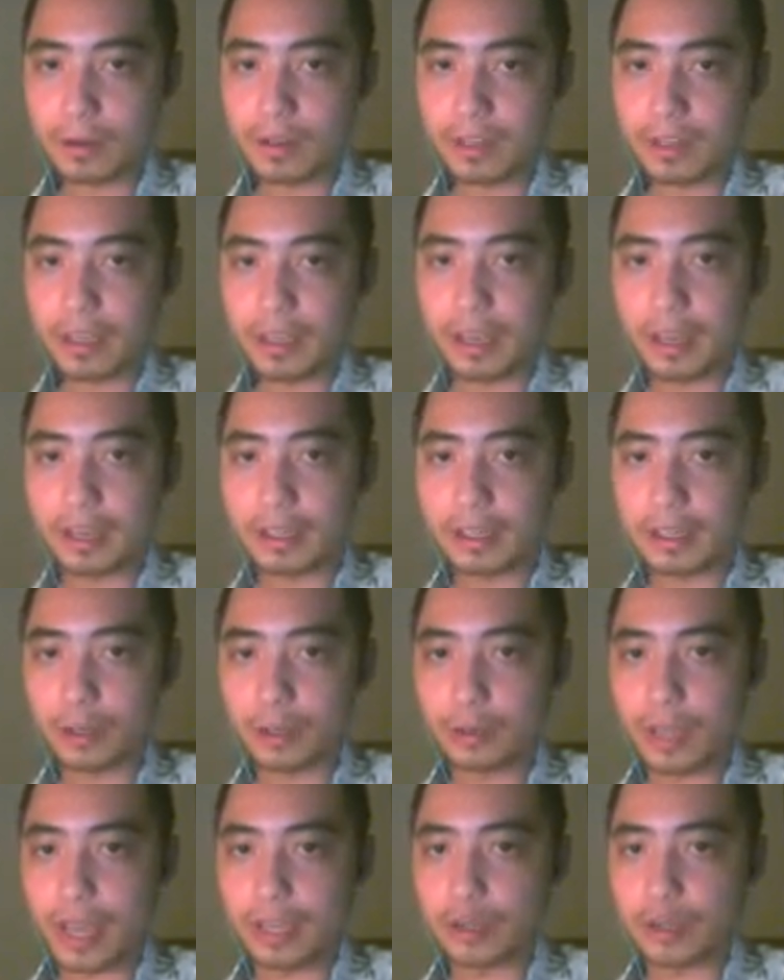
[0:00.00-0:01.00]
Yeah,
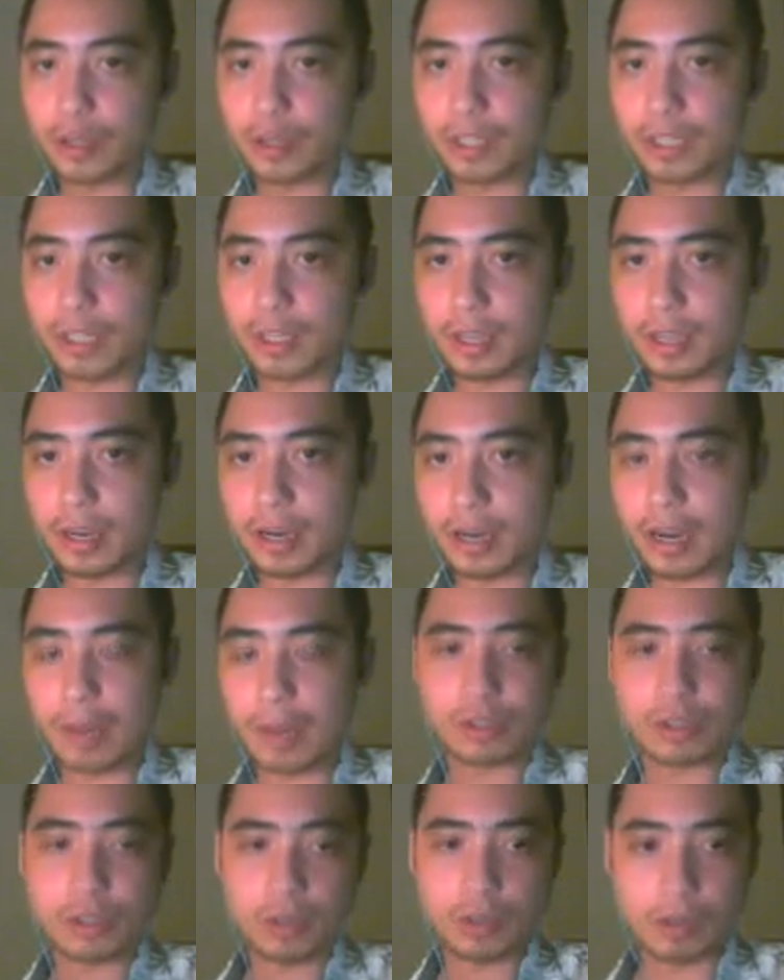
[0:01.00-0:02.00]
so as you can see there, I
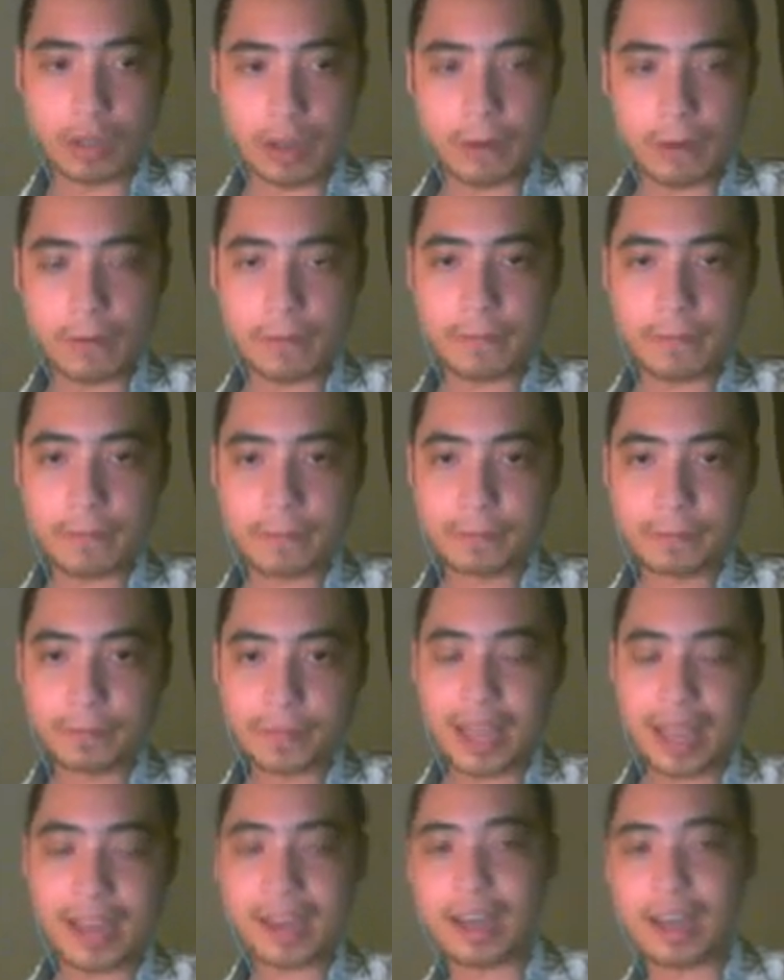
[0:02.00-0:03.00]
was too low.
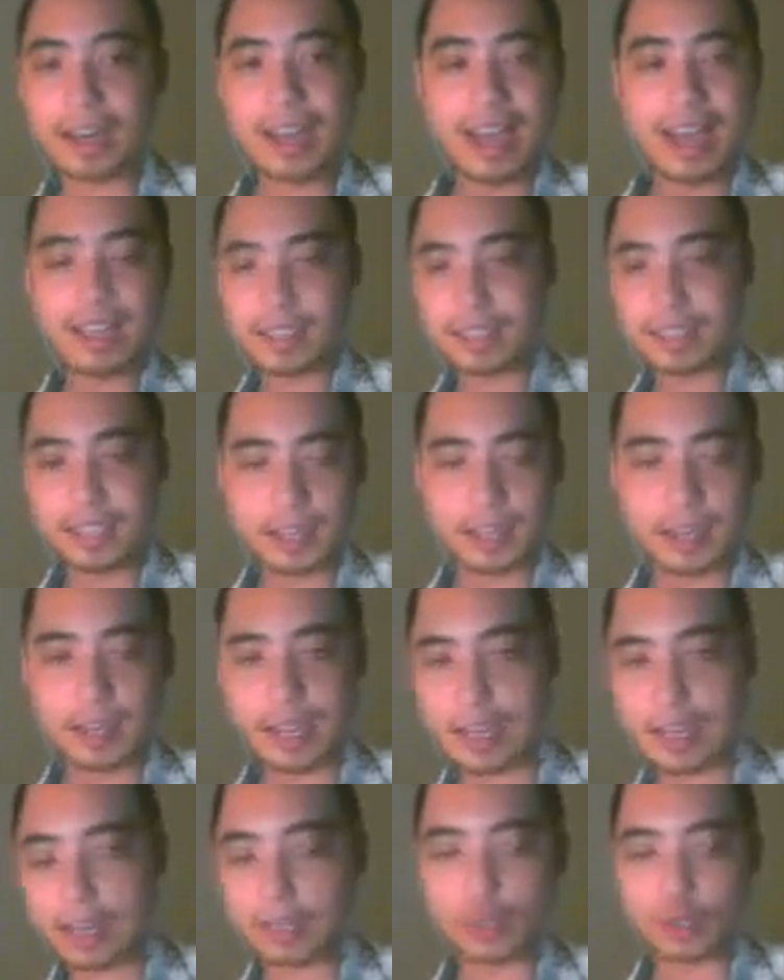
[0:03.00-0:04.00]
I kind of hesitated. I
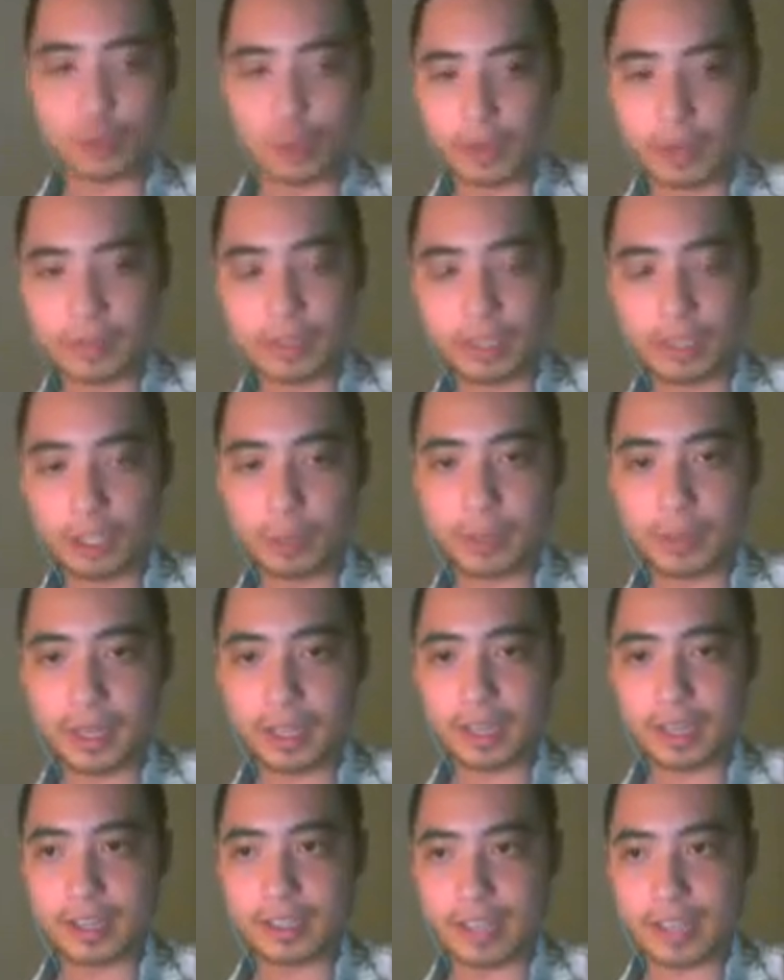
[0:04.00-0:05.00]
kind of swerved a little
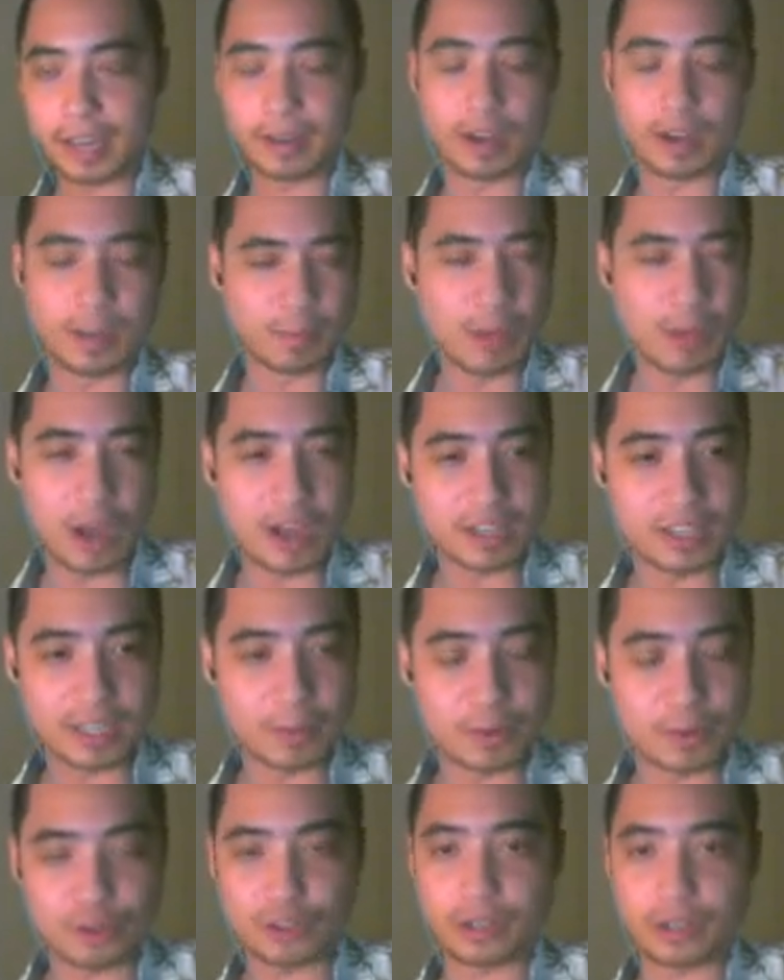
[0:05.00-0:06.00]
bit because I unpaused. I
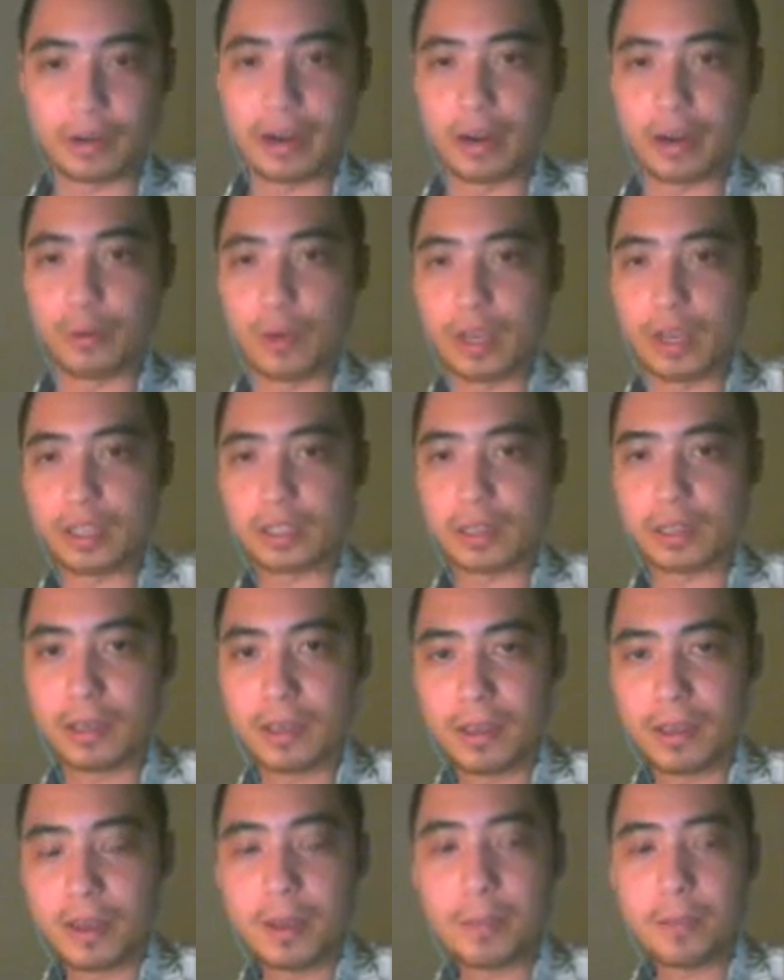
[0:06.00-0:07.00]
wasn't sure where I was.
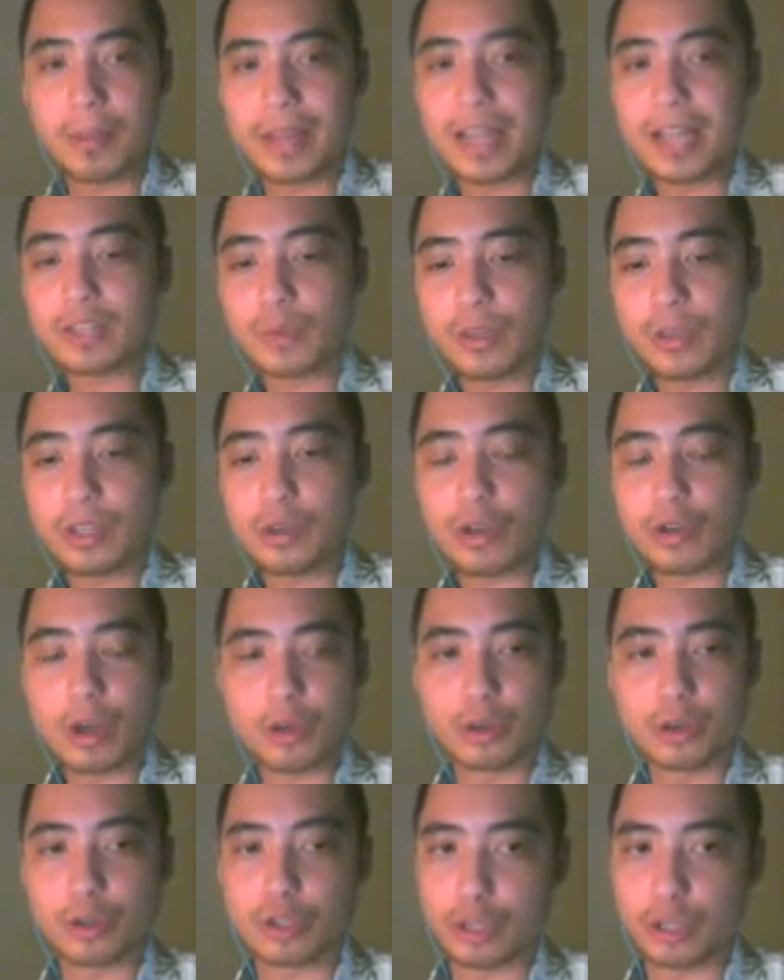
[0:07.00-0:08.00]
But that's when you know
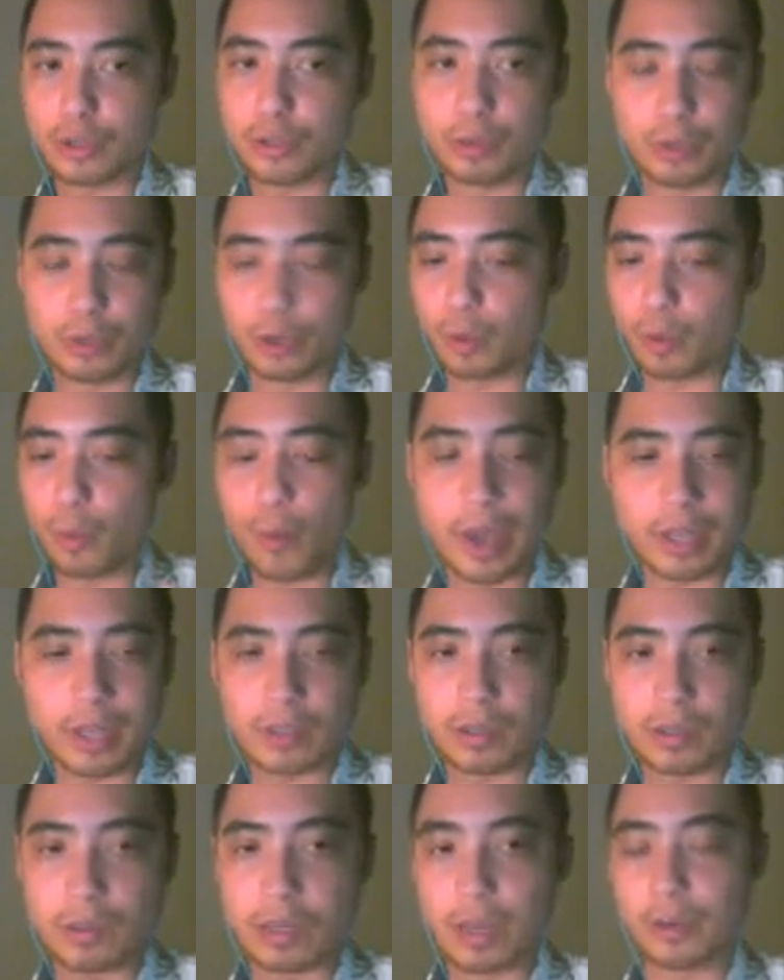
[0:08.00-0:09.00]
you're way
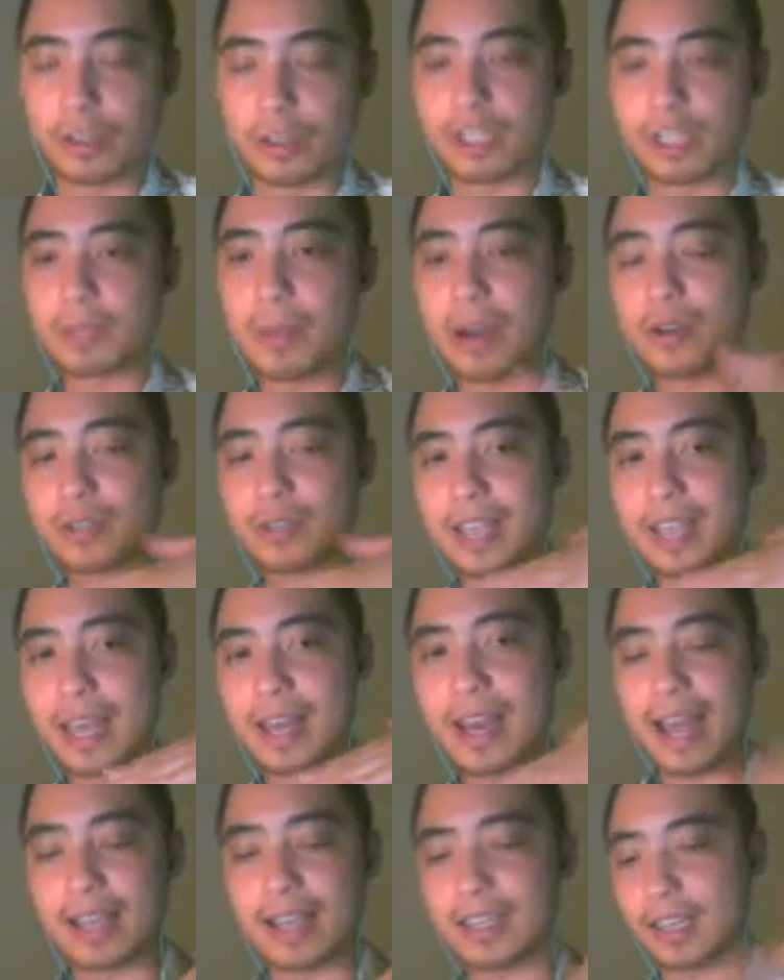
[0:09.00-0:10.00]
too low, because Spyro's head
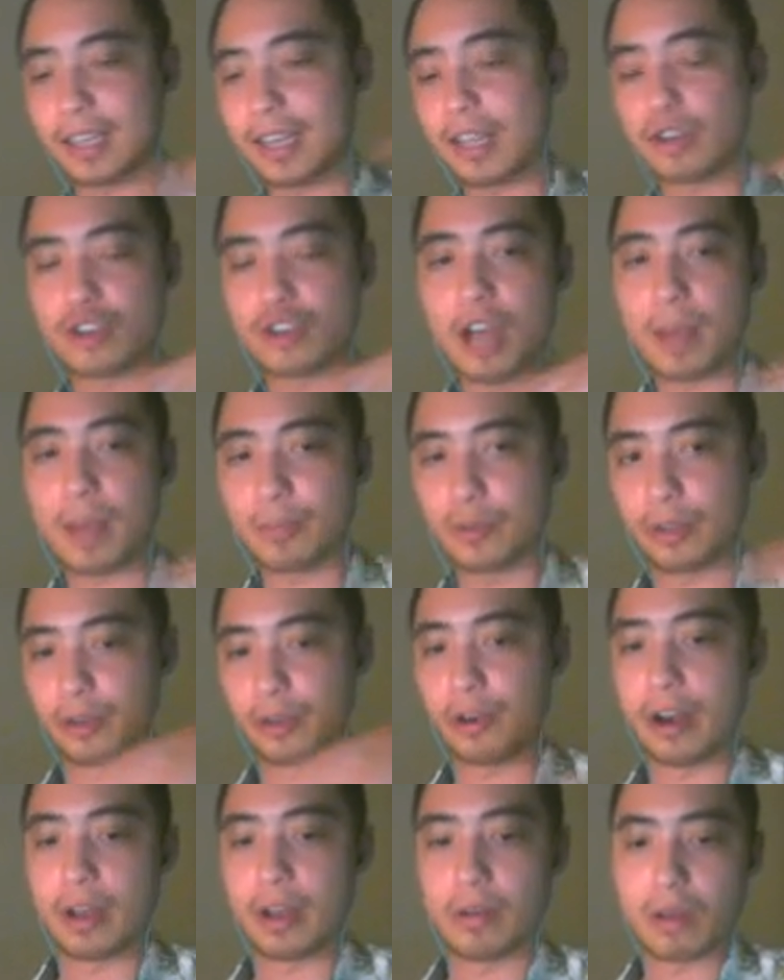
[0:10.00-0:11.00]
has to kind of chop through the
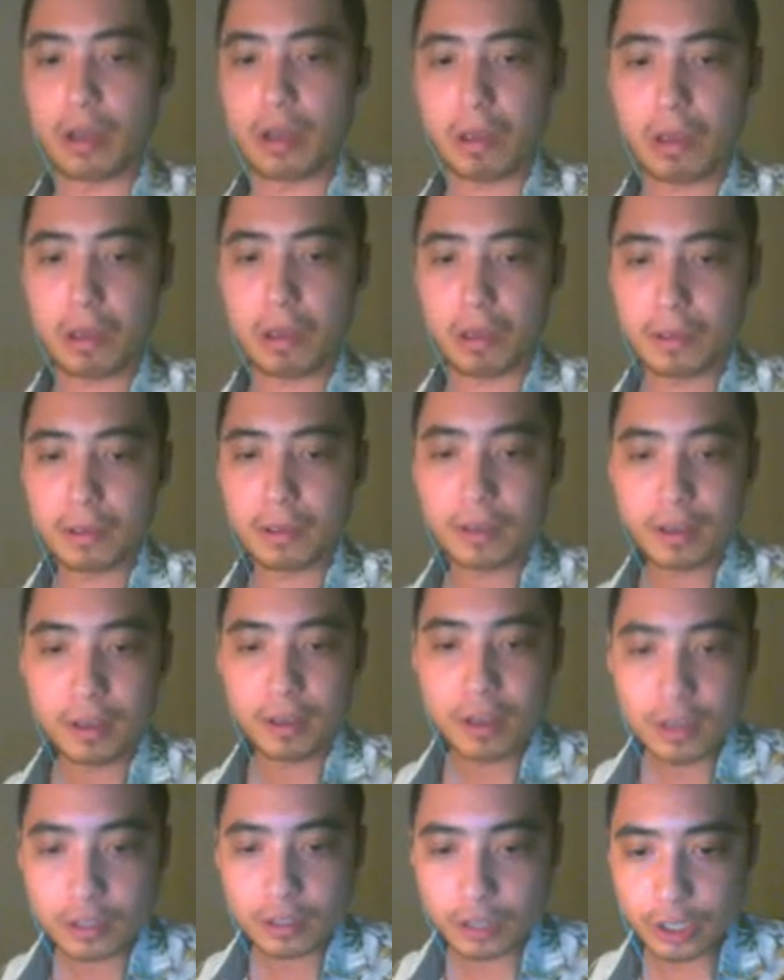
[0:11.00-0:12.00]
ground.
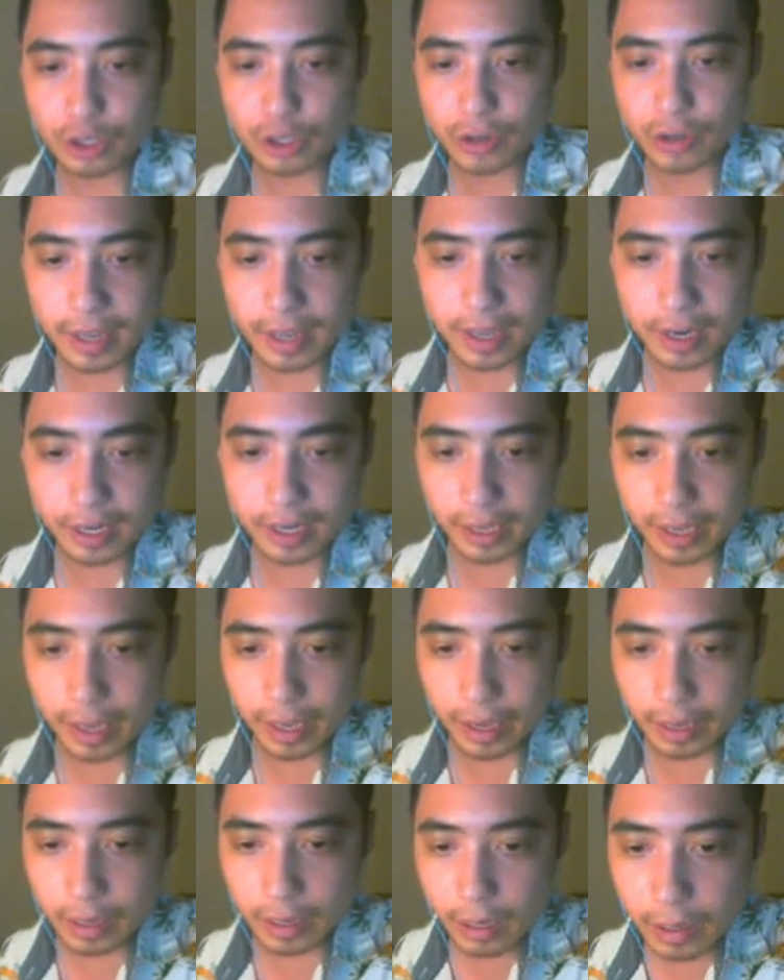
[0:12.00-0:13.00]
Let's try that
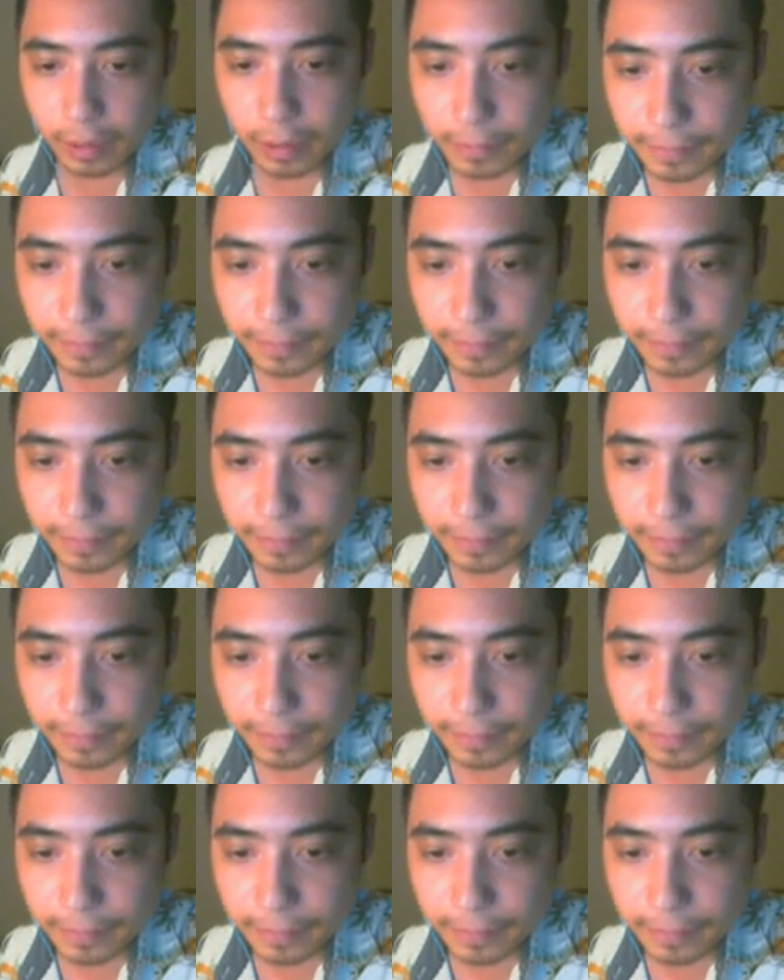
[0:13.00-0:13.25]
again.